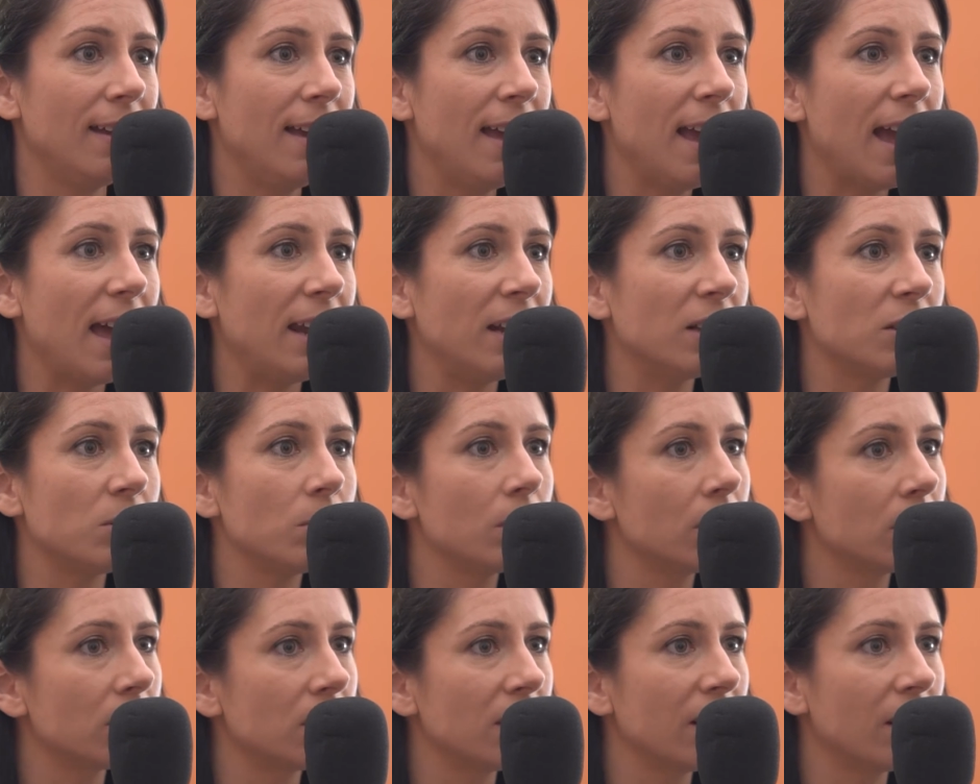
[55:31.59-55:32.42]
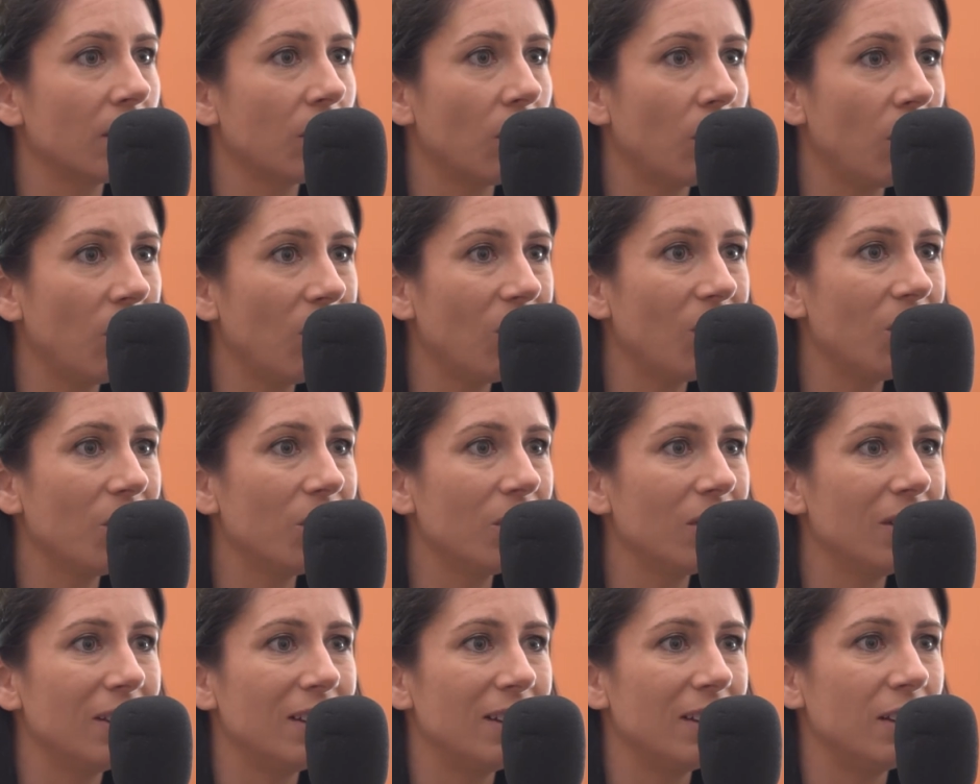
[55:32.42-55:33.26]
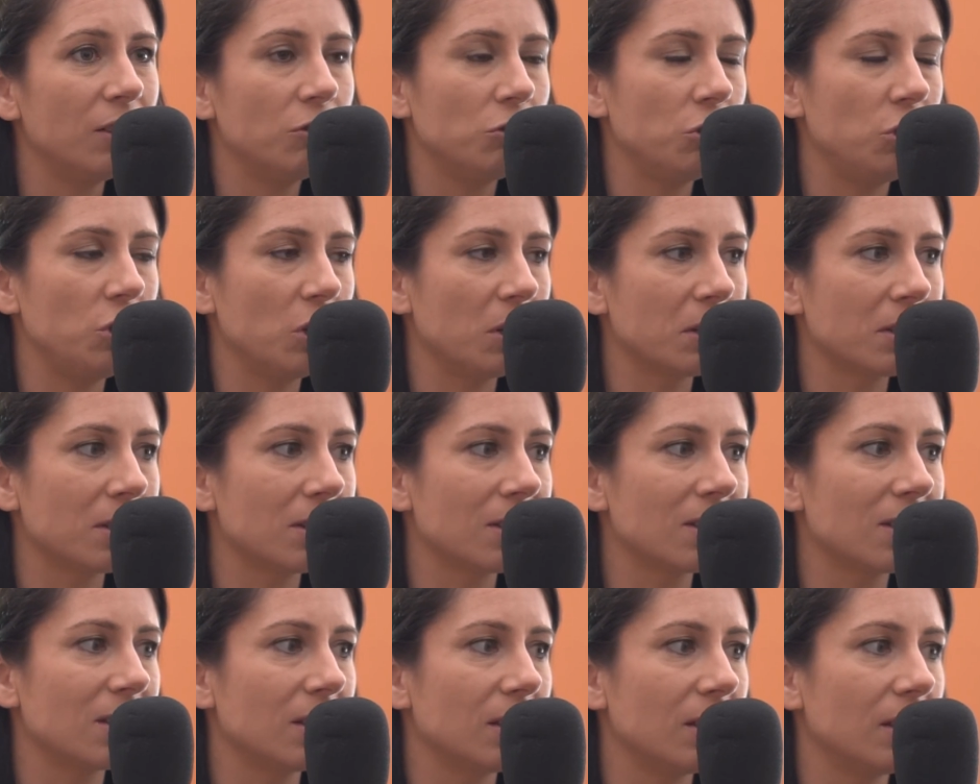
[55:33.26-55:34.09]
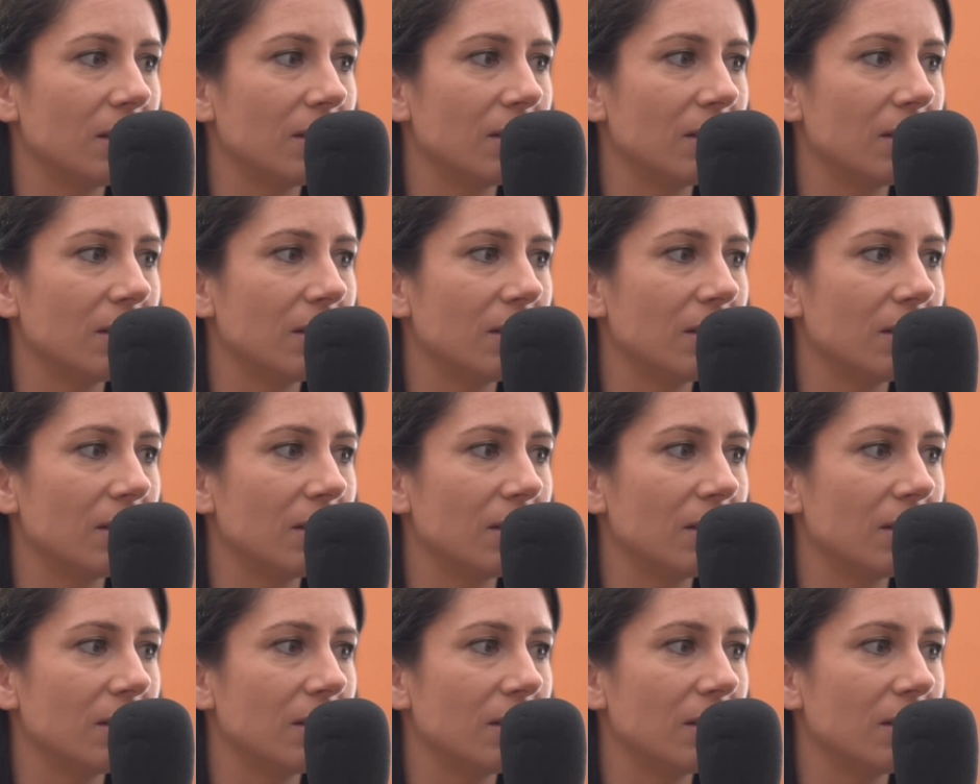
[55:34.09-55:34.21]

I don't know. And it's because they're all just,